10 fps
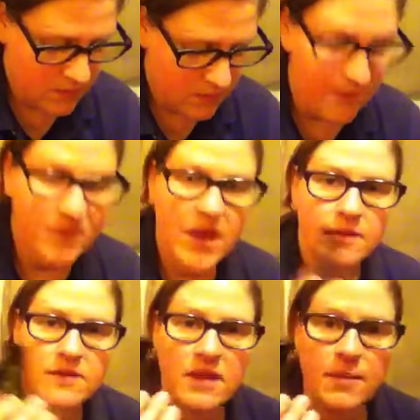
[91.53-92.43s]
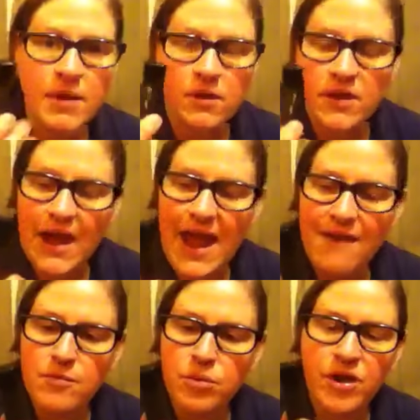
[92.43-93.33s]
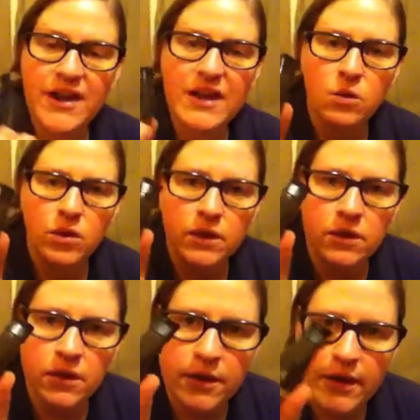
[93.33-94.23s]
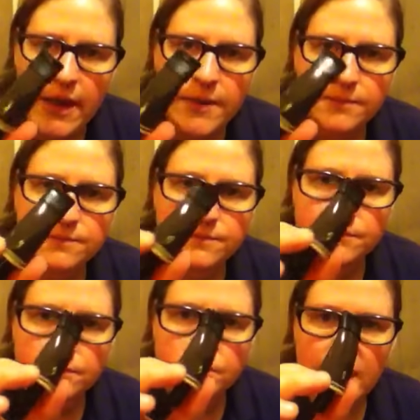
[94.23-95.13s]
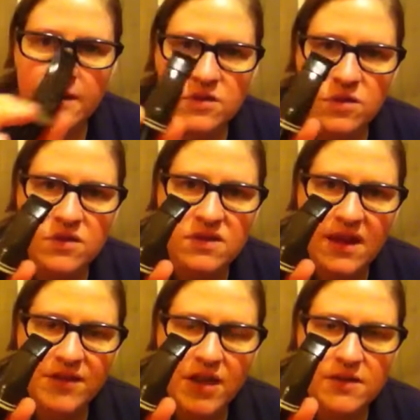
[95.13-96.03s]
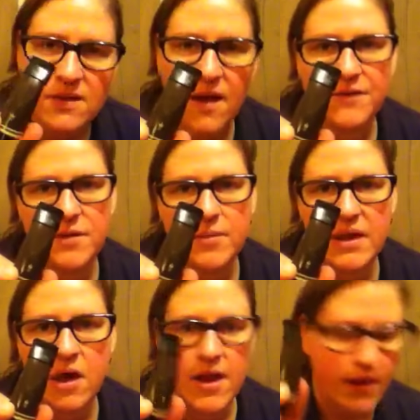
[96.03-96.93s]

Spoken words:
I've got a stem here that I haven't put any oil on yet, and as you can see, I've got a softy bit on